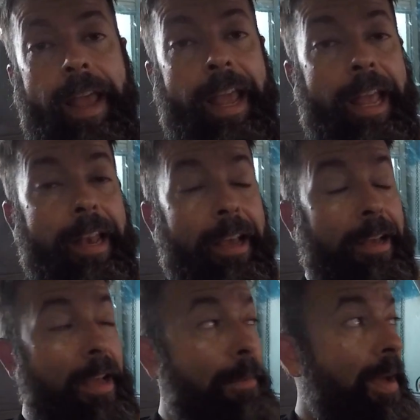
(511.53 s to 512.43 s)
and
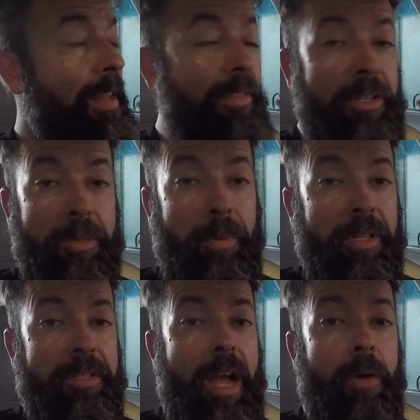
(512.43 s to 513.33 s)
I might even just put
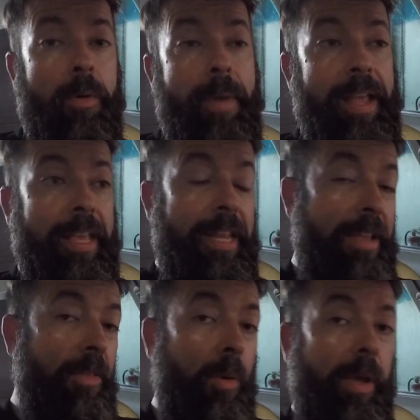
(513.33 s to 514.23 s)
the stock one back in,
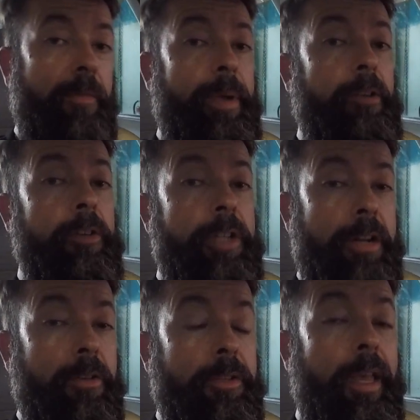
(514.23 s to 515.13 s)
even though we have bigger
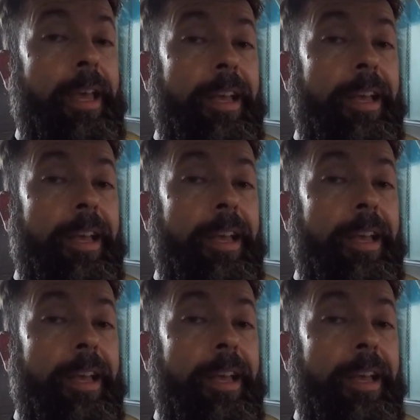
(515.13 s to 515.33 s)
injectors,